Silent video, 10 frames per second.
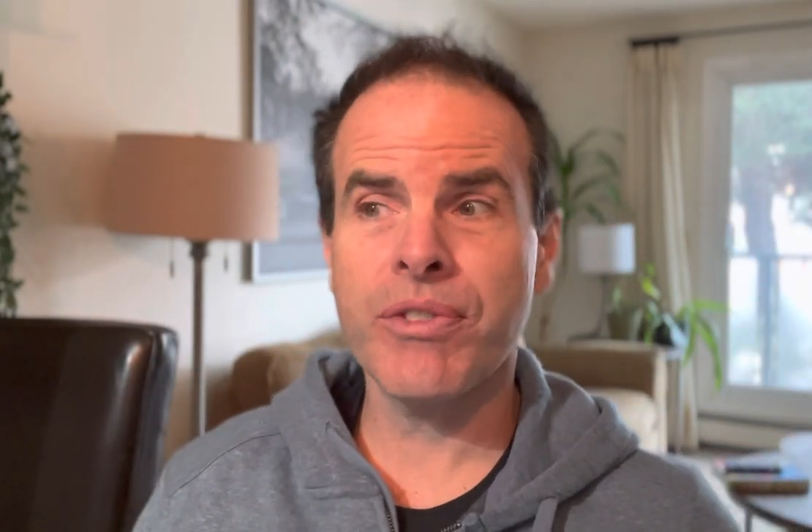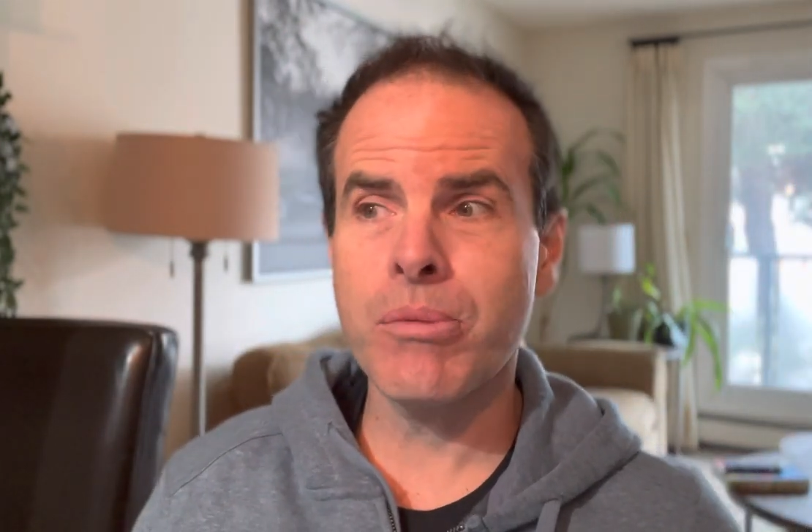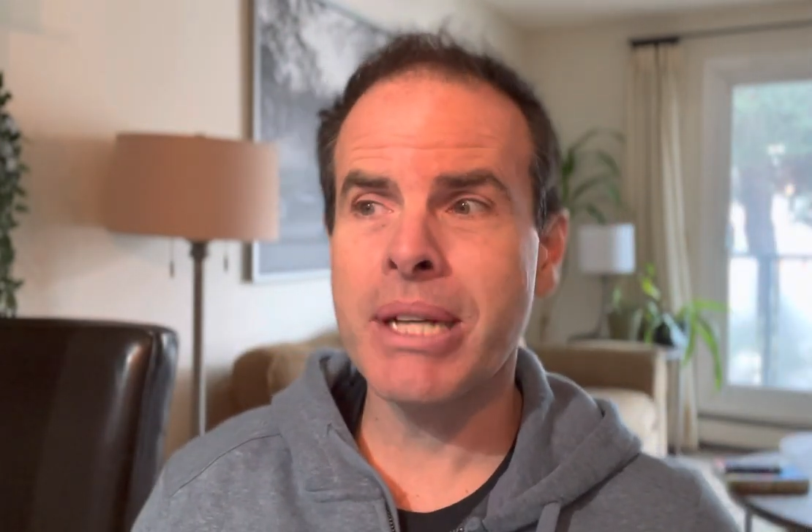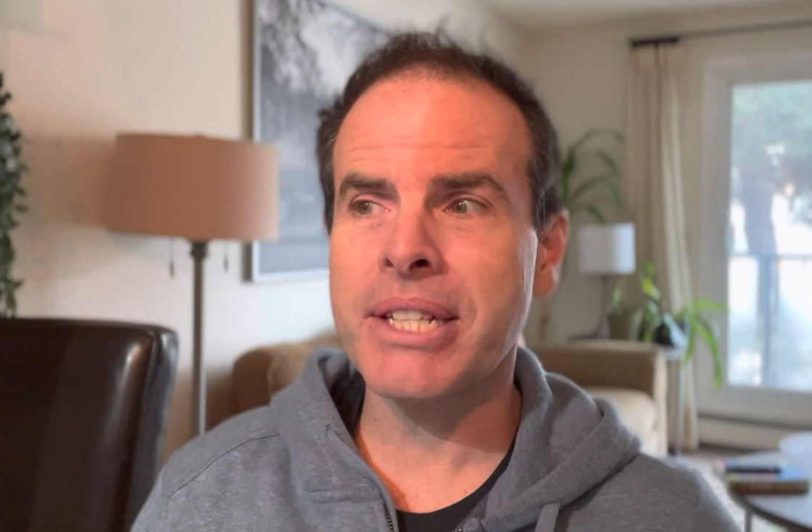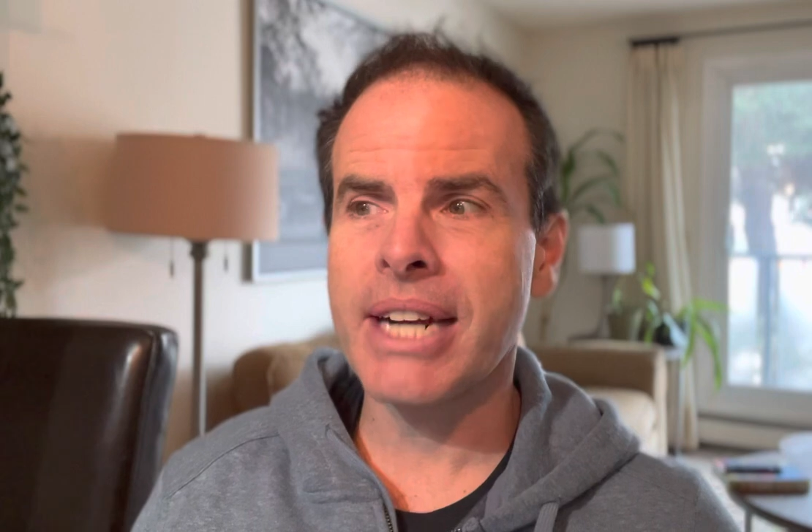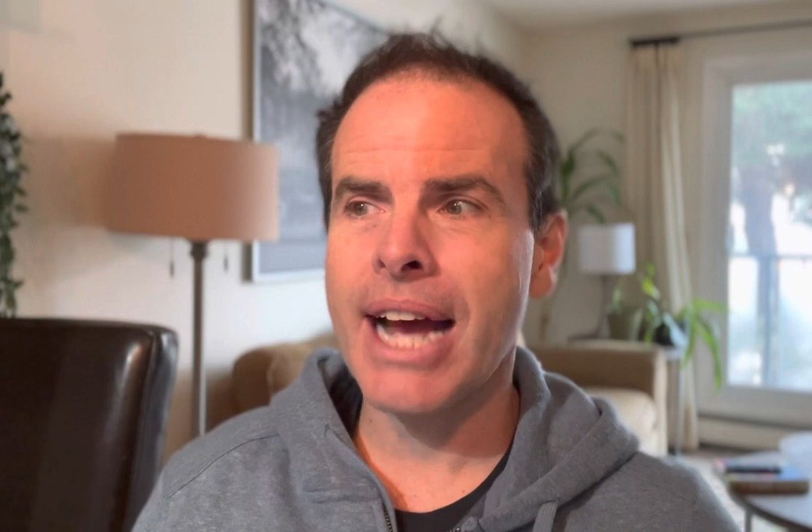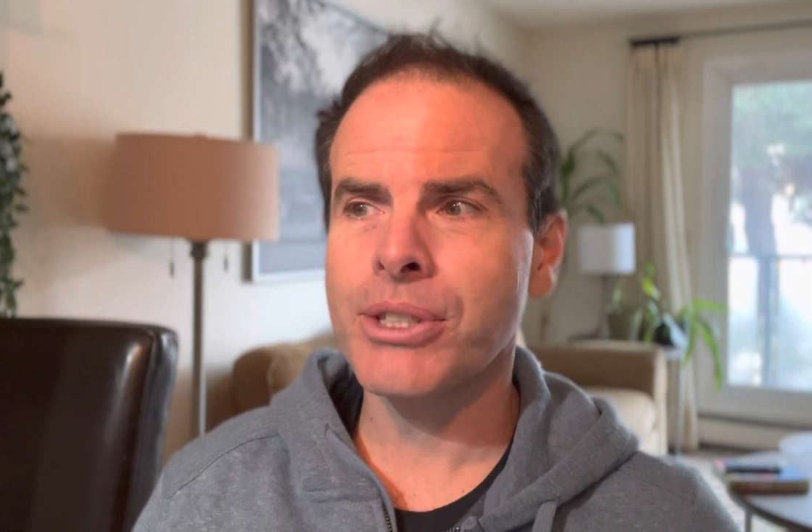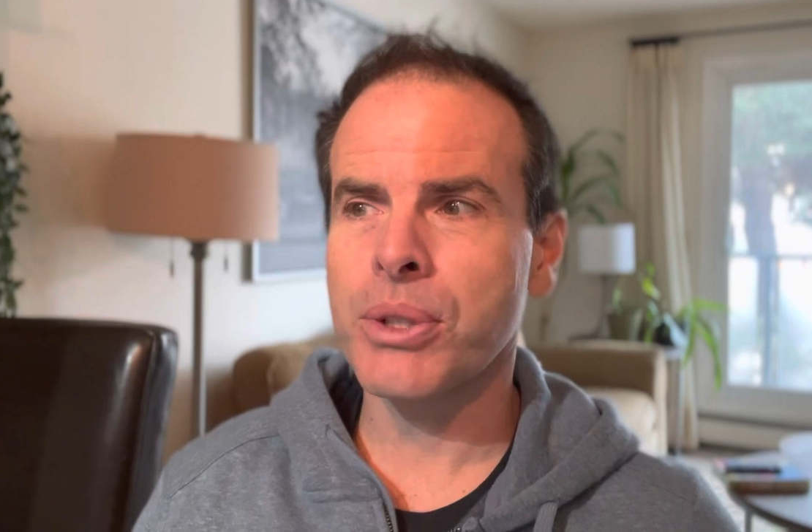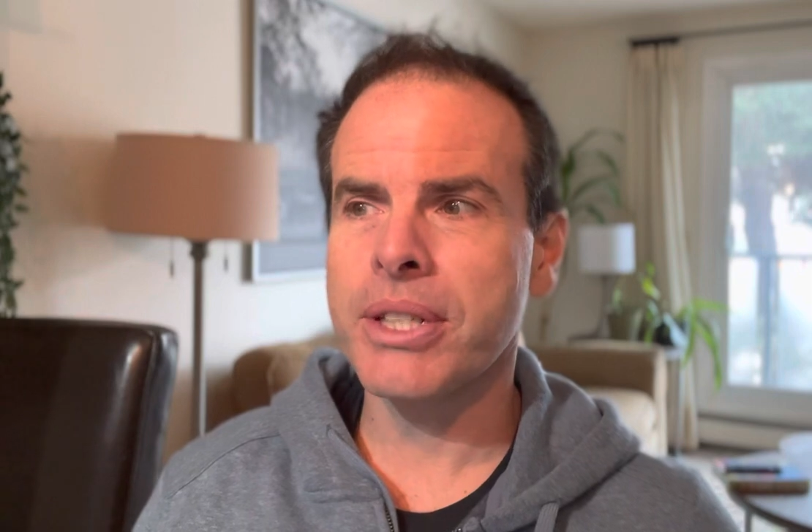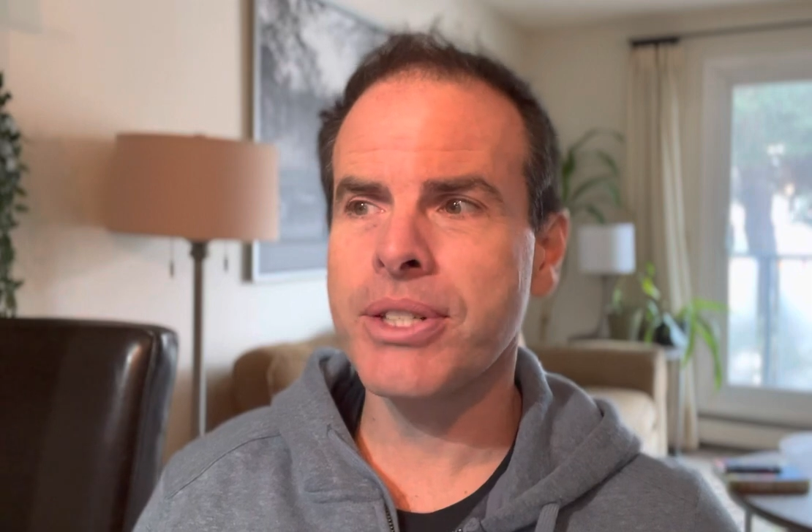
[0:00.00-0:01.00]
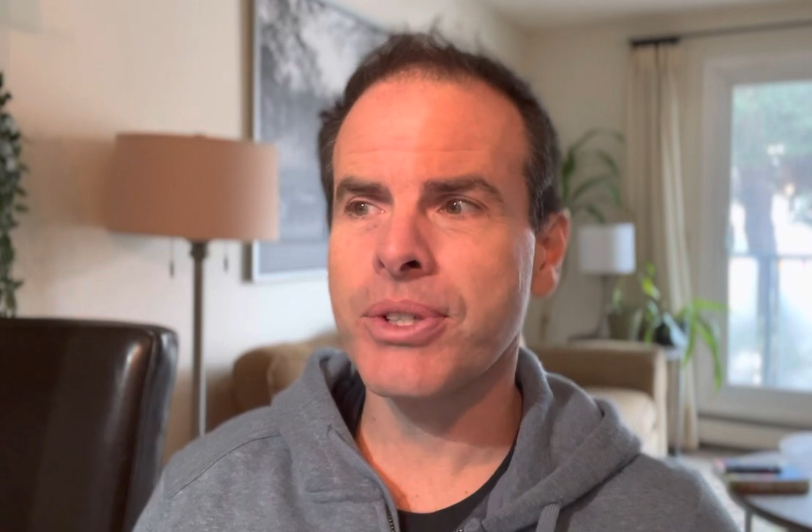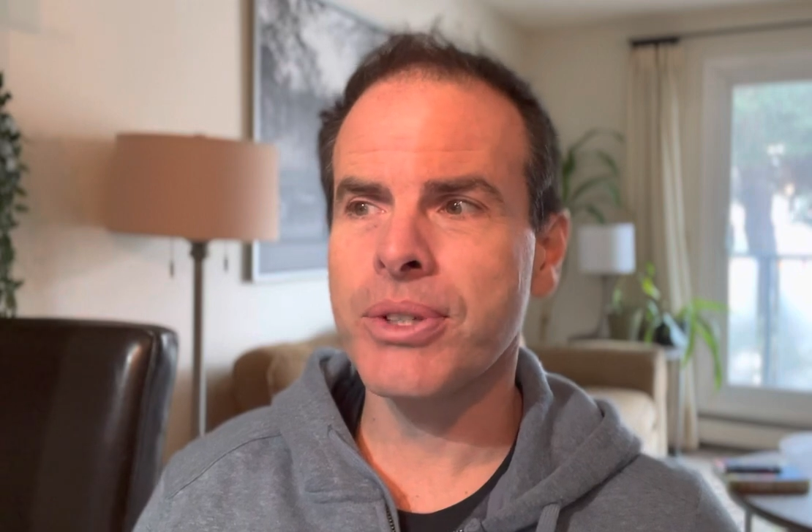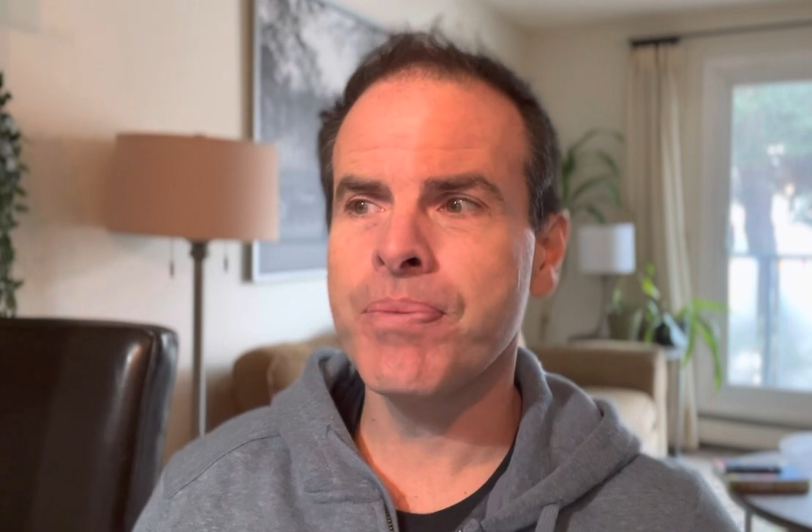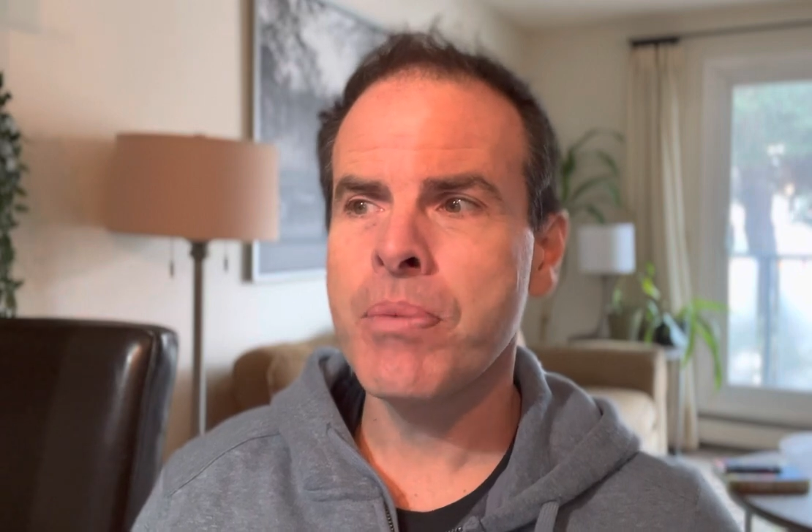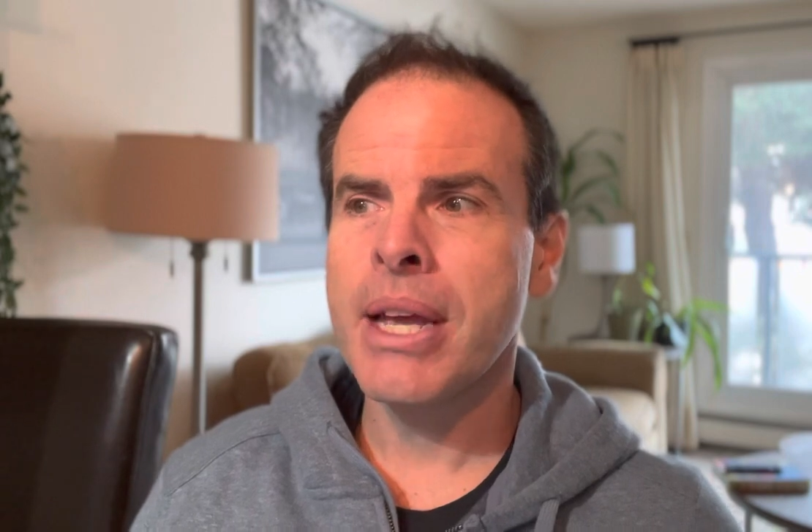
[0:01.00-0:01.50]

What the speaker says: fermenting naturally, so